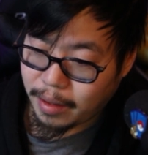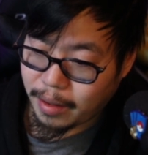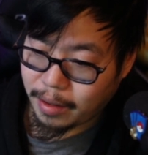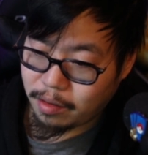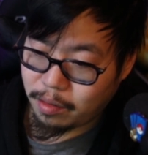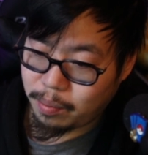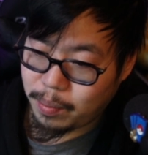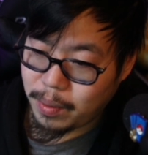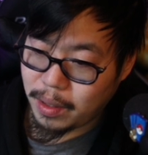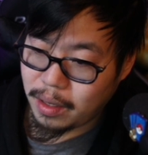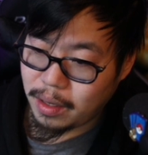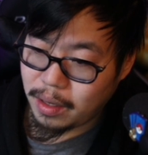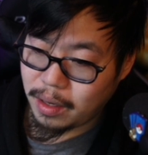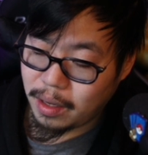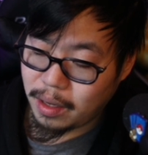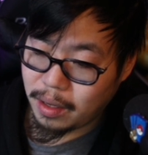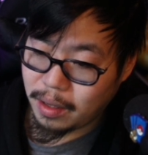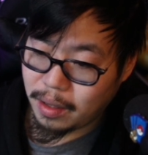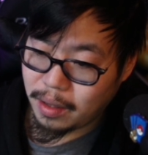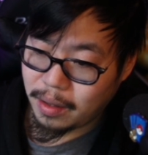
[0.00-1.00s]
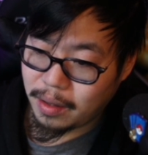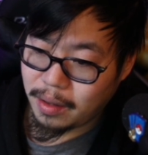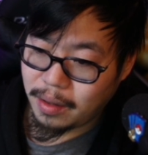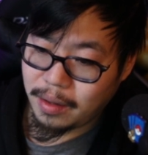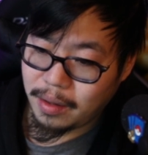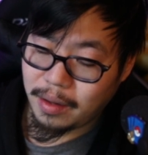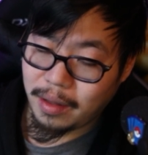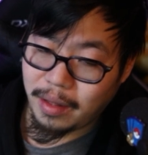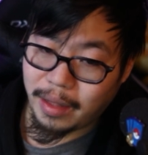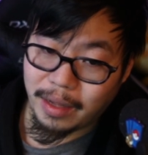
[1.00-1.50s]
X-Speed.
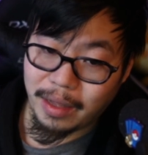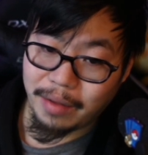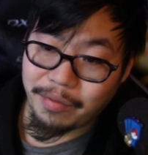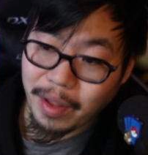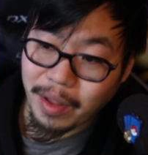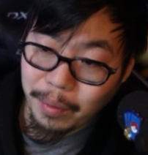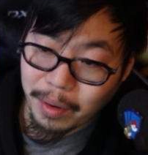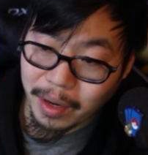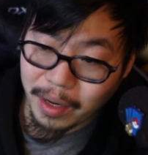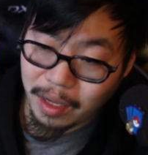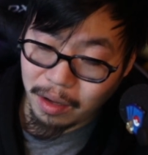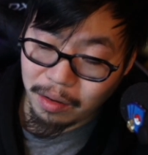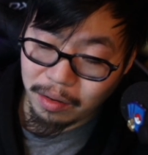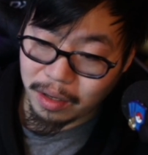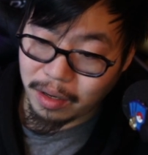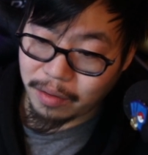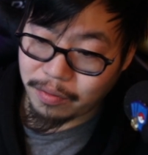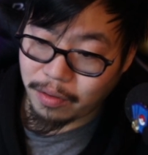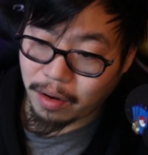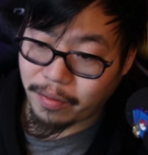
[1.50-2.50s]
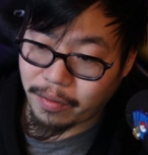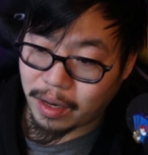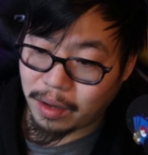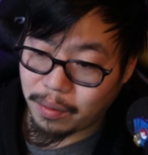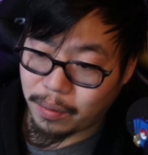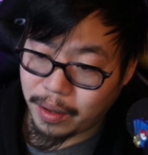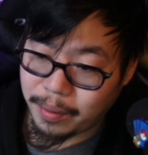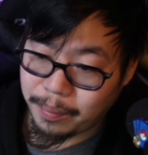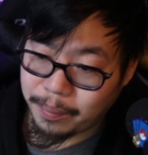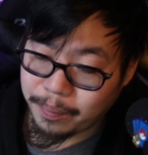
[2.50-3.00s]
Like, if they would have killed and evolved
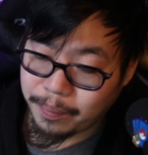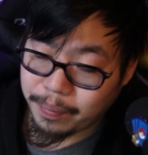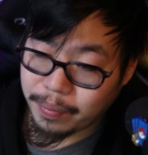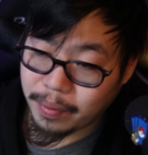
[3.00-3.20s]
anyway...